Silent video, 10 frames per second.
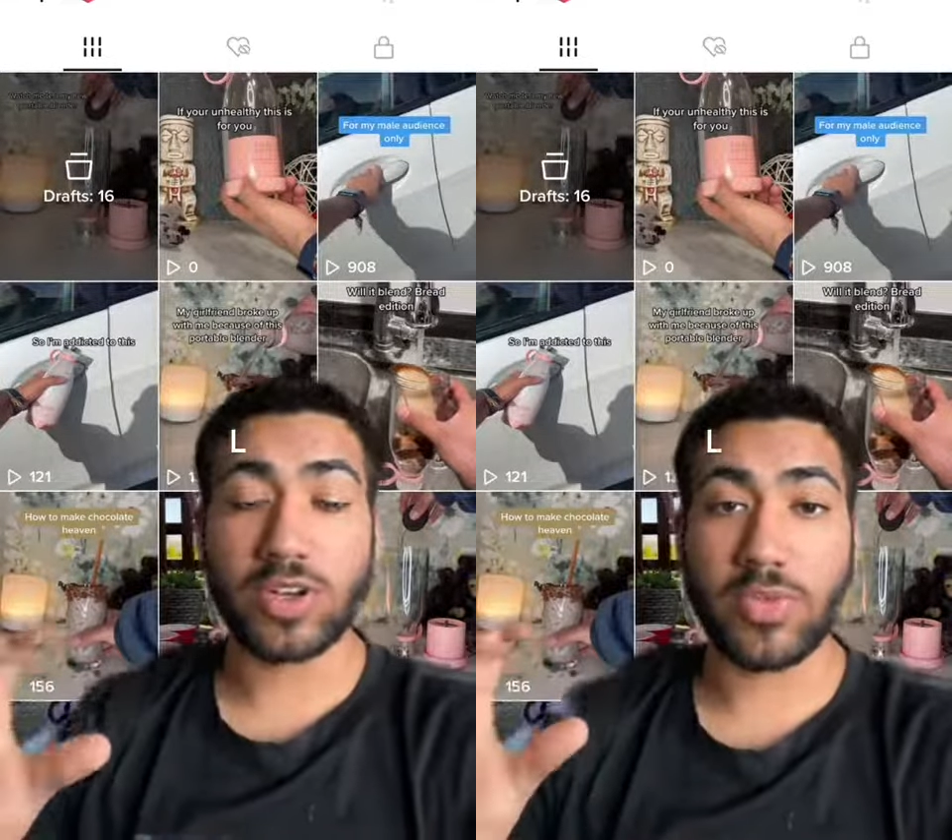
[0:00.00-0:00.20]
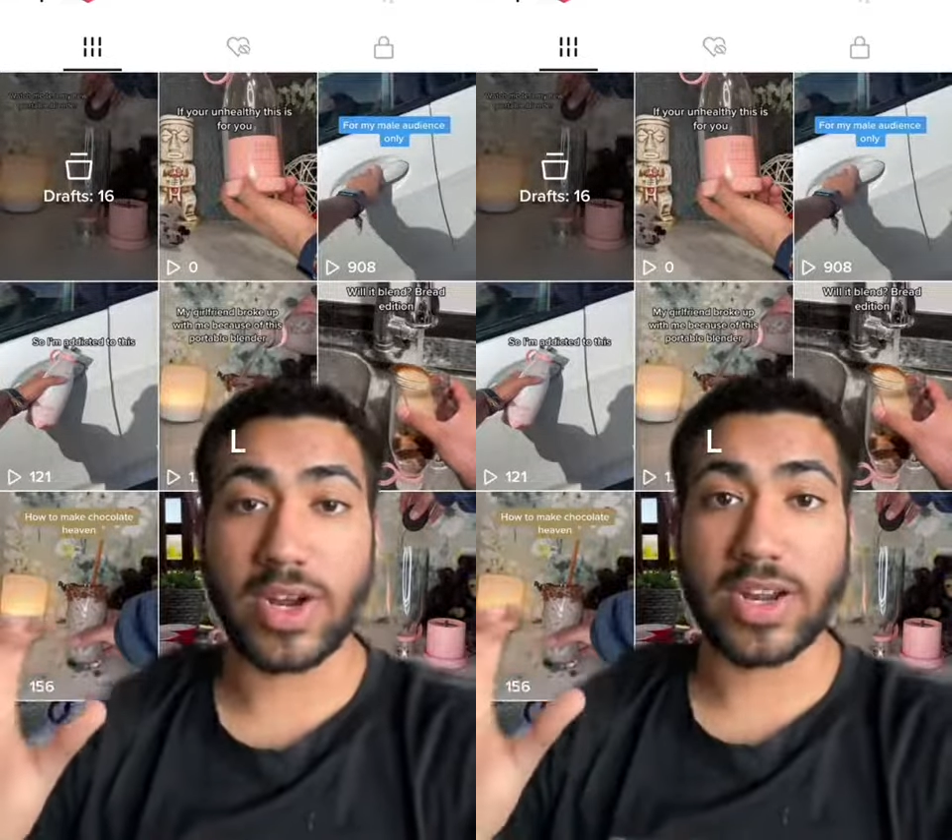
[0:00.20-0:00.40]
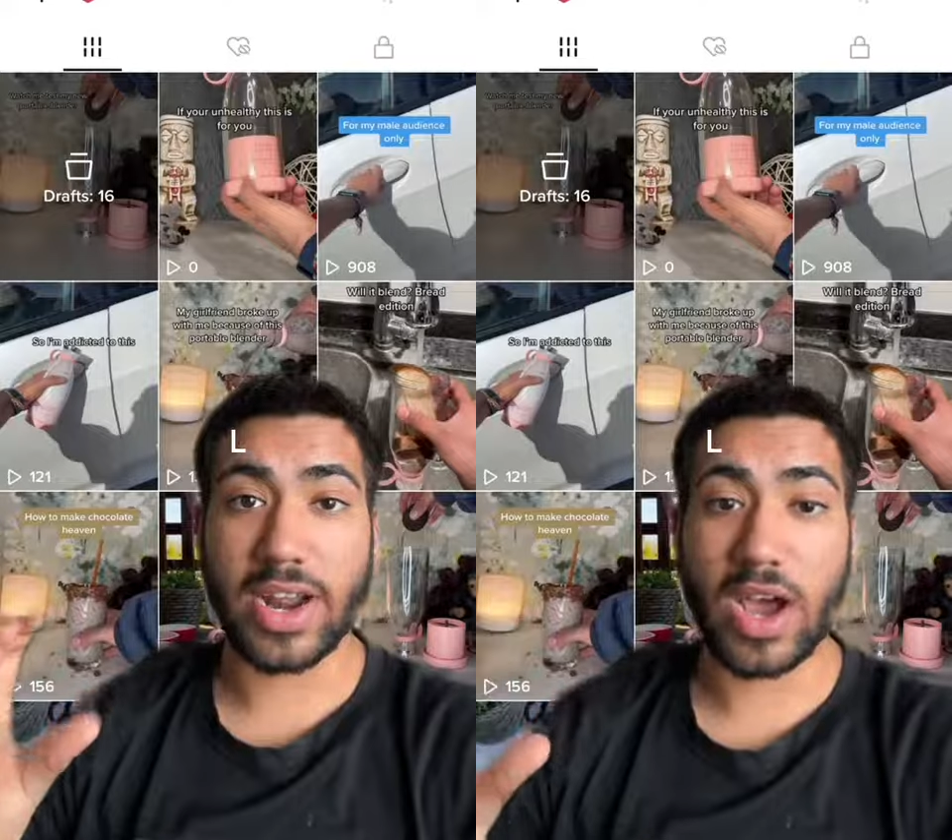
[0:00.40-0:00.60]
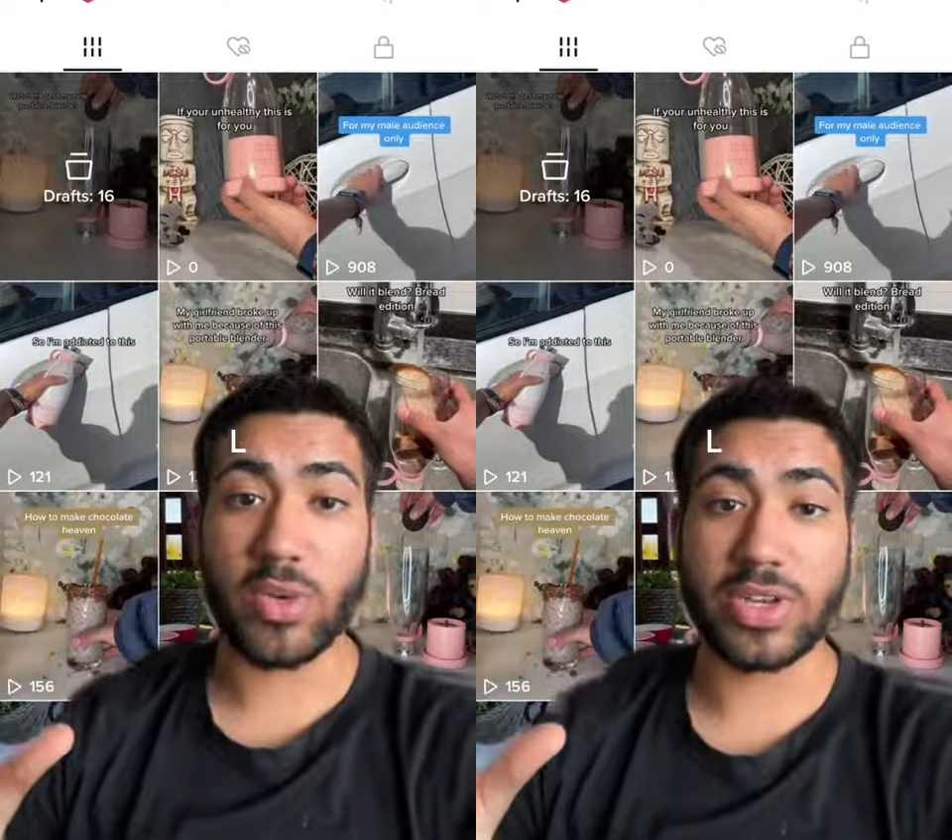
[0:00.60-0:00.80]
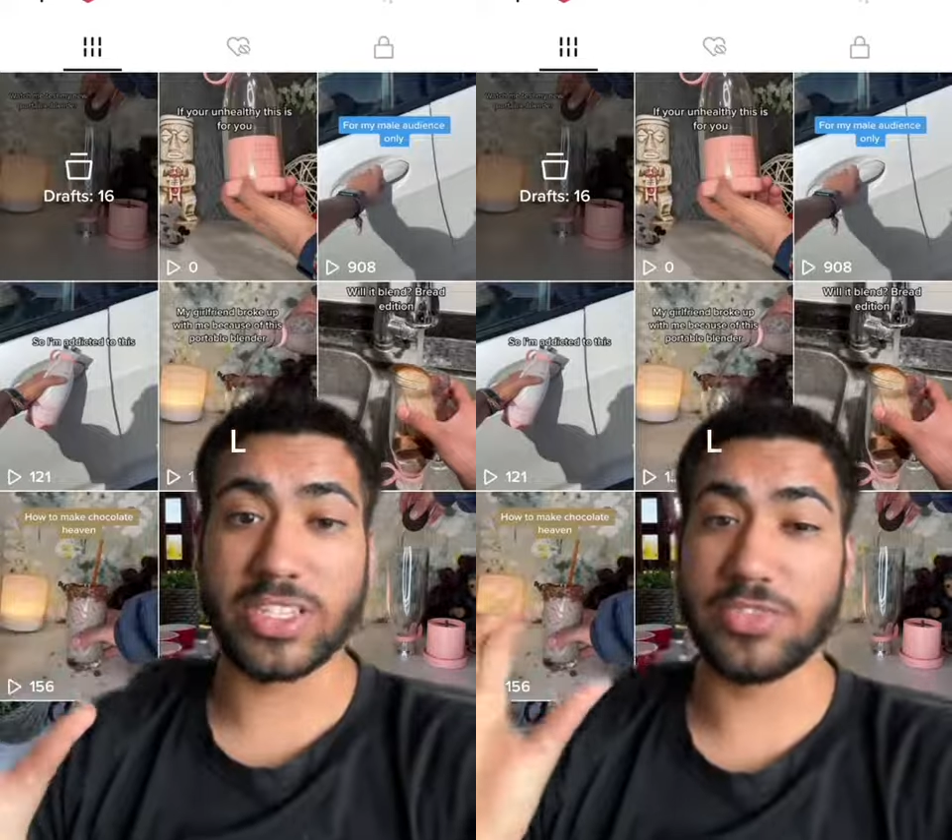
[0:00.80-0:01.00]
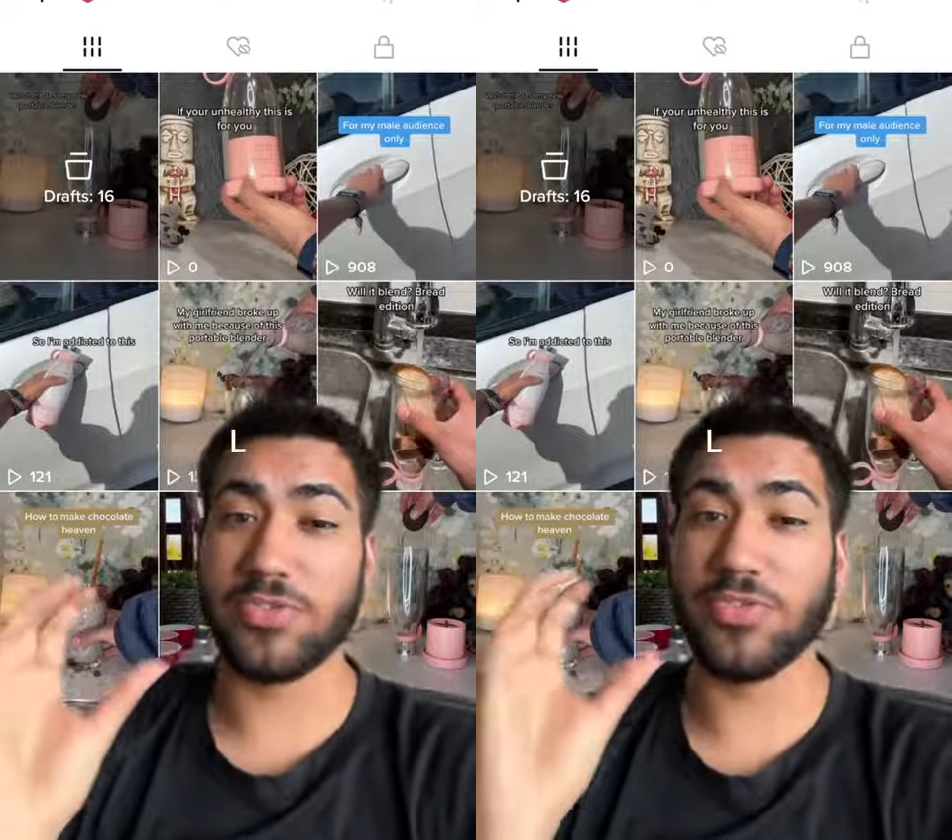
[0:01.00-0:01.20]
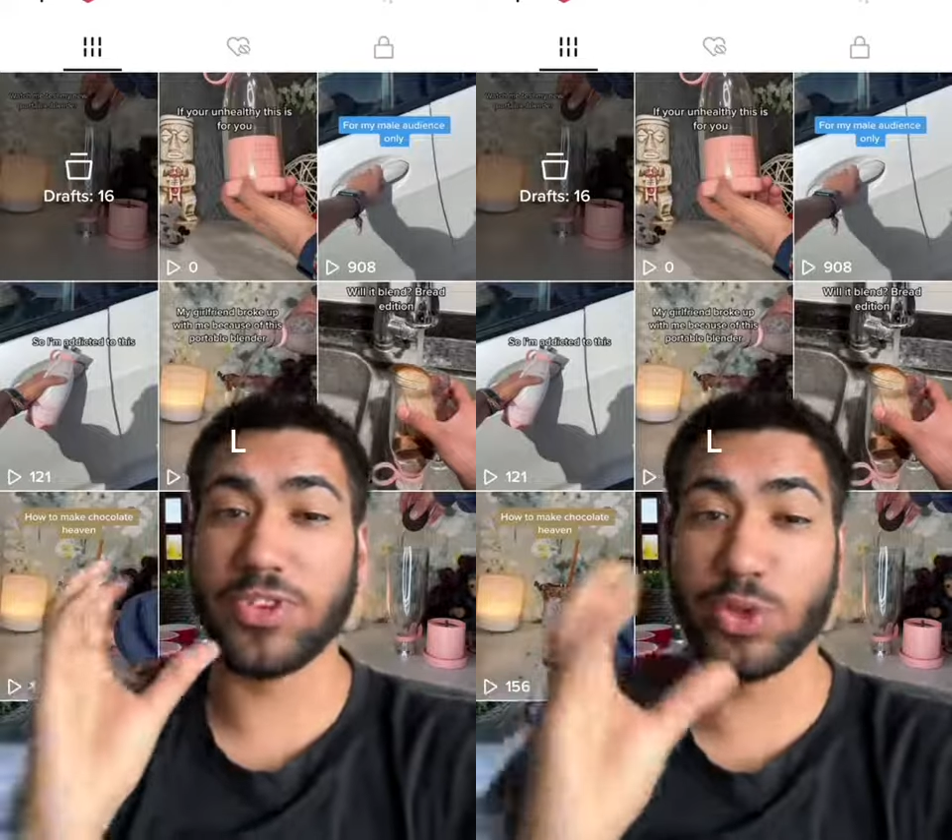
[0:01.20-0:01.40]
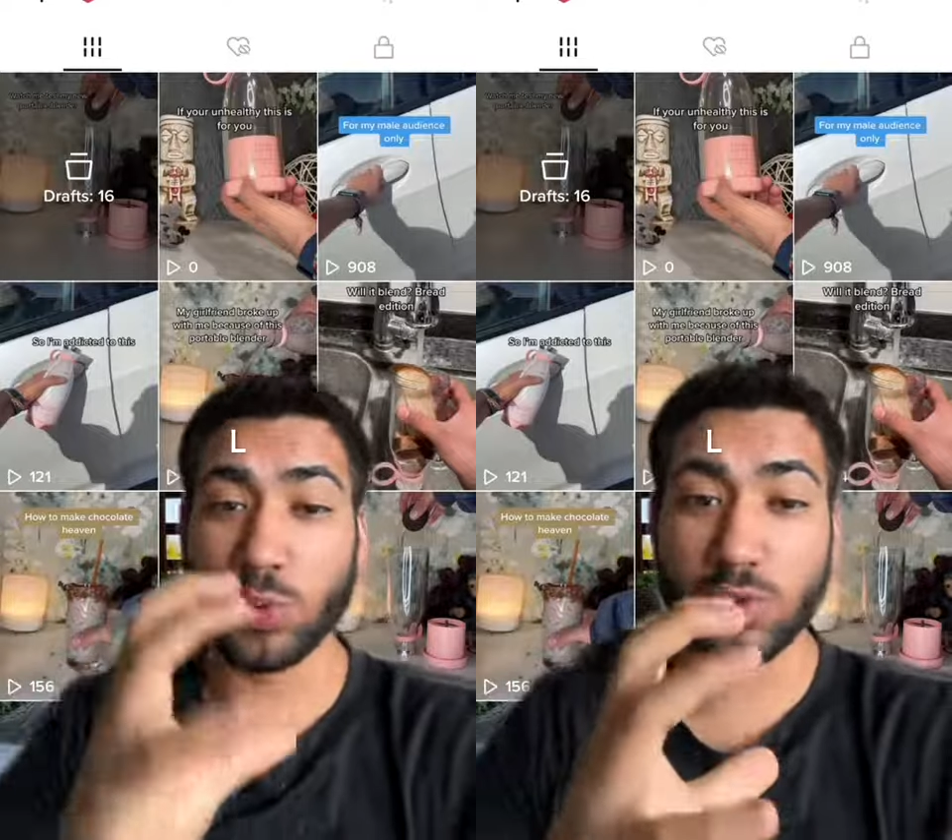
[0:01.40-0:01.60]
on right now is
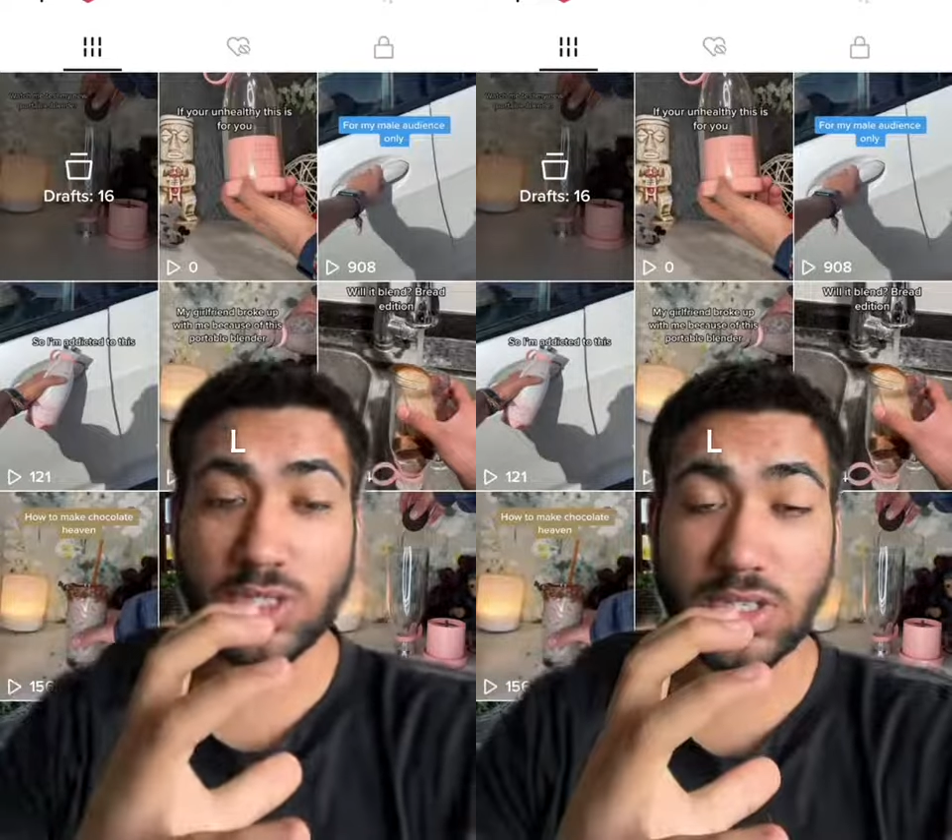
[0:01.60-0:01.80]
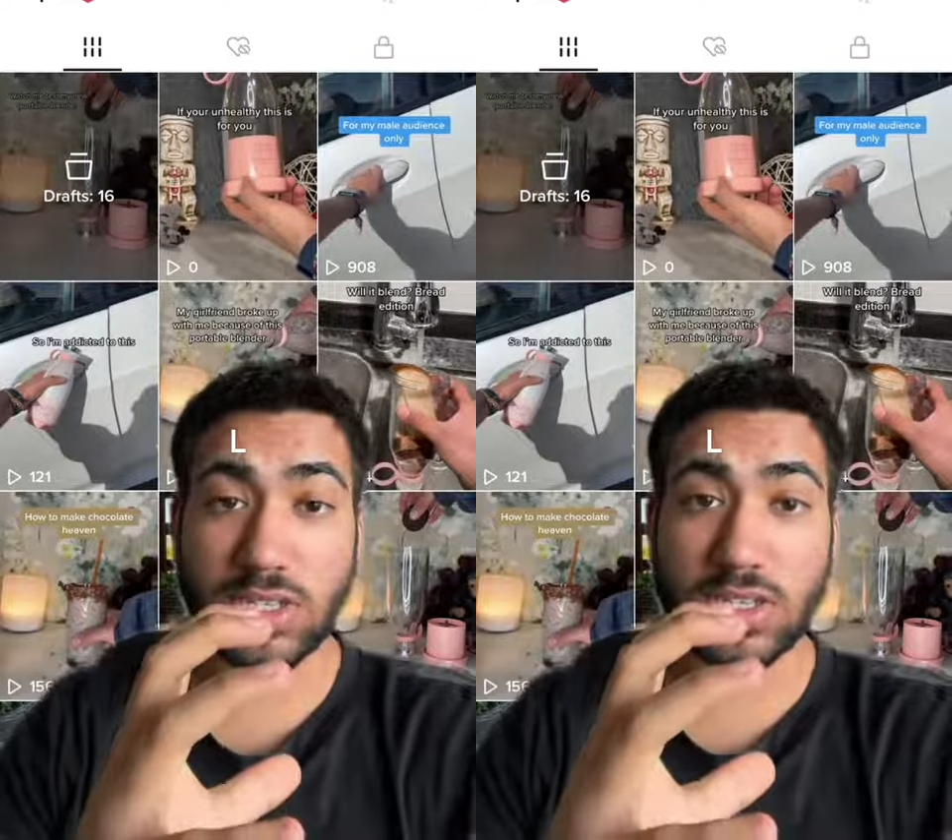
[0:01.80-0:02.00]
views